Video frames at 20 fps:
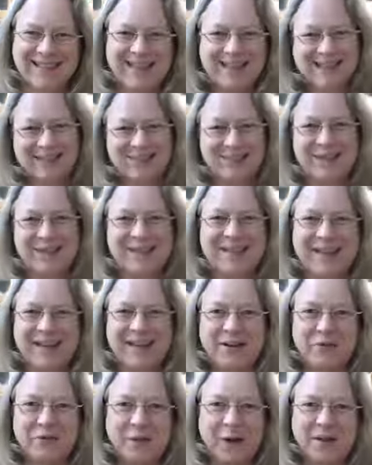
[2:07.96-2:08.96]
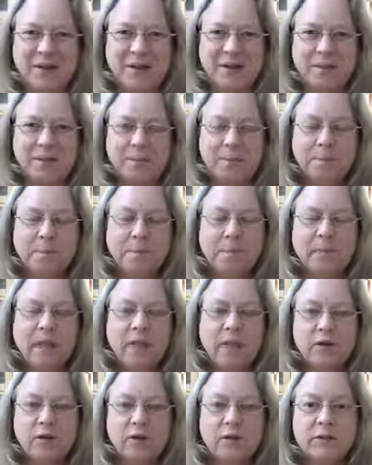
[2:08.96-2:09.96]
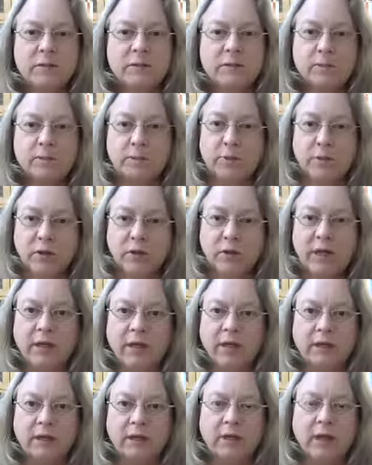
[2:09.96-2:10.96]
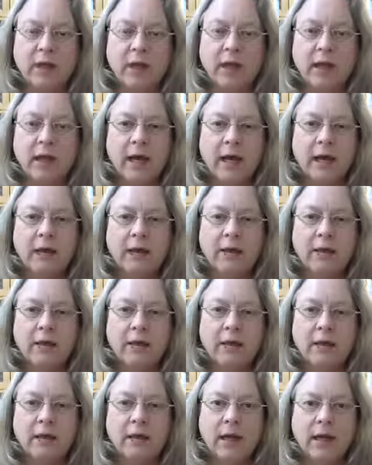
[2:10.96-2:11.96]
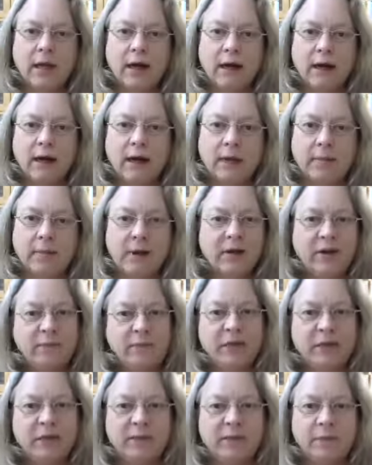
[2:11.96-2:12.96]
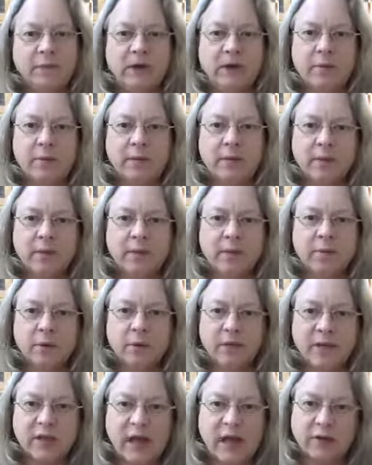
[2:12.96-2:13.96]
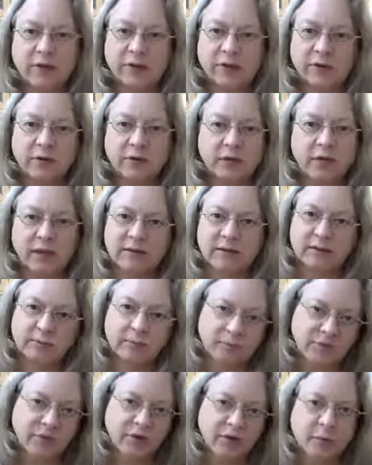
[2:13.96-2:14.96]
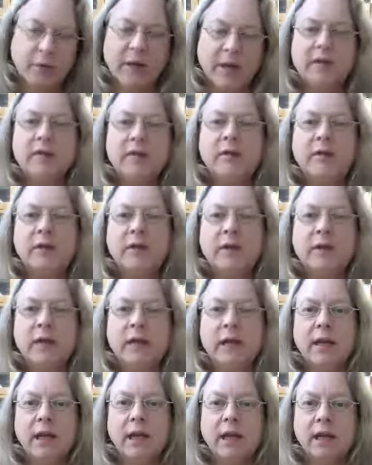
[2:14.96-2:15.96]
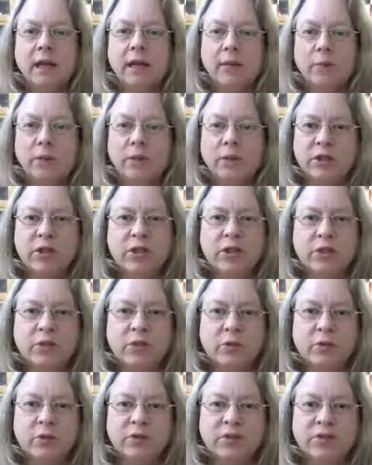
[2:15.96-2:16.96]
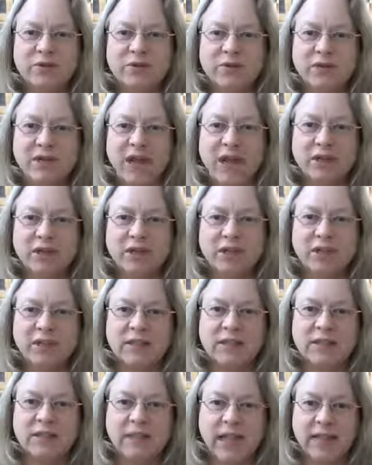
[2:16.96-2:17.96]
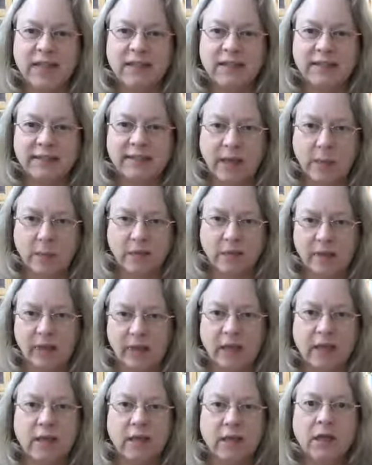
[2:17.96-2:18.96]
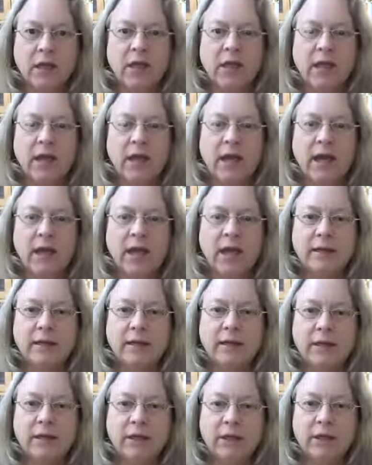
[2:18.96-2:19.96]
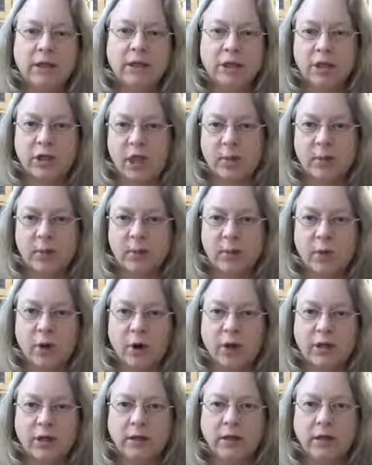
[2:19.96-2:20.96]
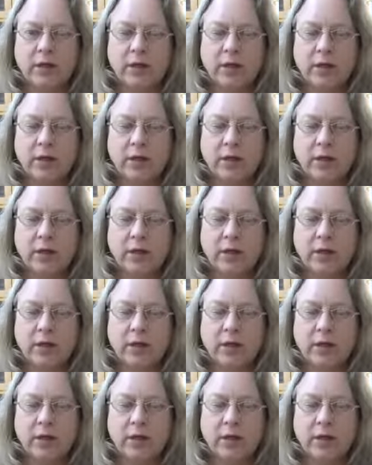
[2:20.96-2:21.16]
That's the meditative part. You just breathe. And I've been experimenting with that for the last few months. And what you can do is you can actually say something at each tapping point